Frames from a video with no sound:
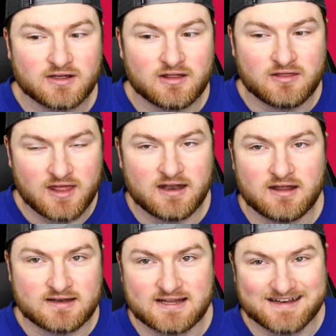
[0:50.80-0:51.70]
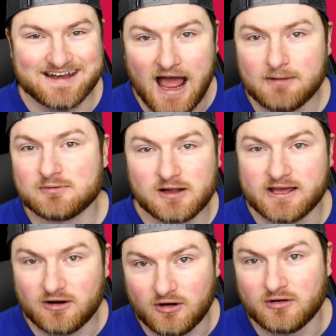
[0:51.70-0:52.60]
then did not
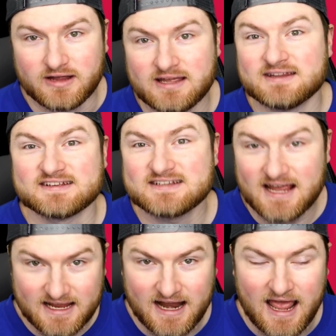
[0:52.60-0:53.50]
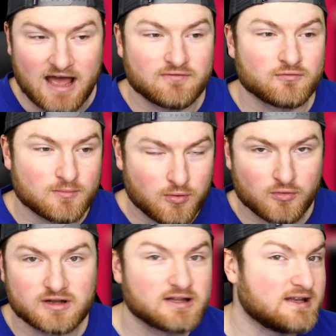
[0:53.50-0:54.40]
play at all in the second half,
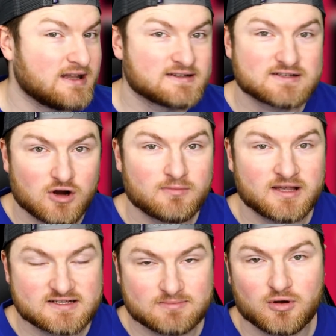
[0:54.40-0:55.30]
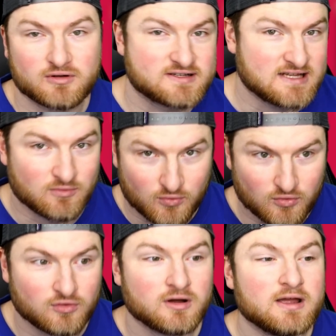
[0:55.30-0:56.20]
reportedly didn't start because he broke a team
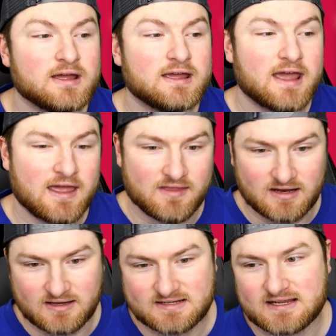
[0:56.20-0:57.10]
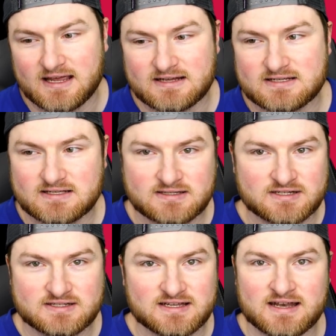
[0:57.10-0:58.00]
rule, and then in this case,
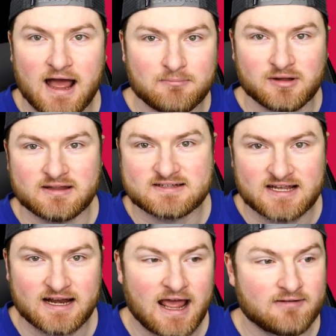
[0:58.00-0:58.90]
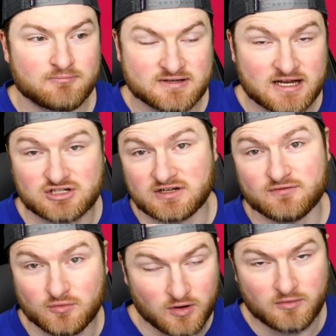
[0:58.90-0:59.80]
just did not play the second half, potentially
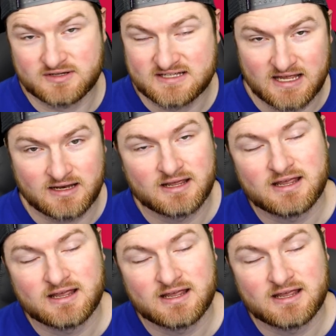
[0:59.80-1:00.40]
for what was said